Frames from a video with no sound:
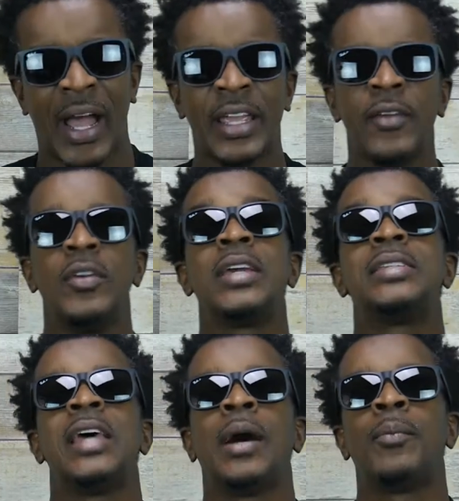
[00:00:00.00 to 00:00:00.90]
I'll give you an
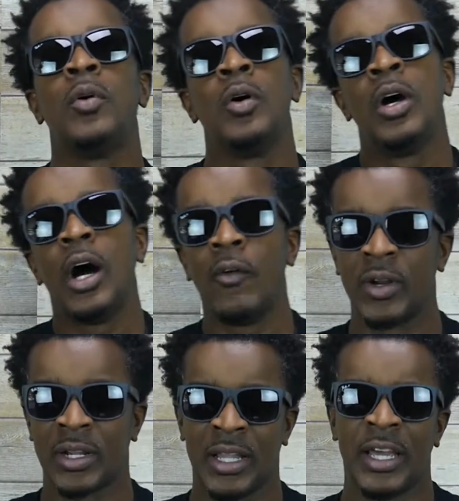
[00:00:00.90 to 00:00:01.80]
example of
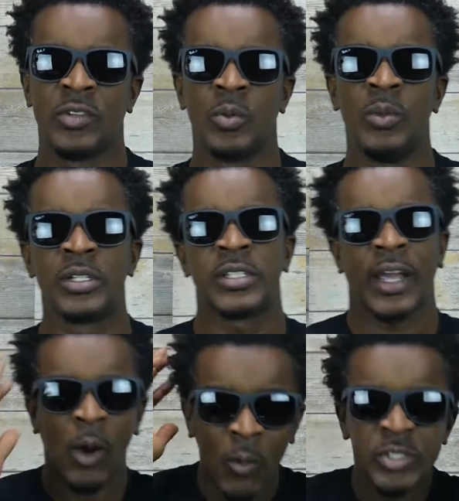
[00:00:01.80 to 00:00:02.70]
what a classroom looks
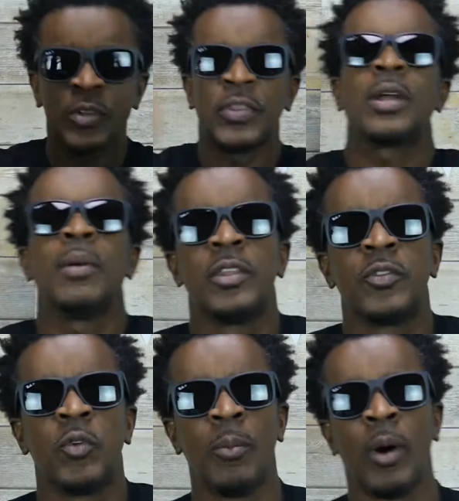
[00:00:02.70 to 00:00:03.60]
like. I want you to think about this
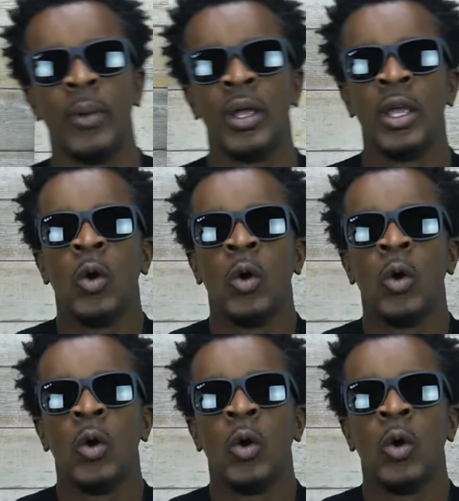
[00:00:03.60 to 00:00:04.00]
for a moment.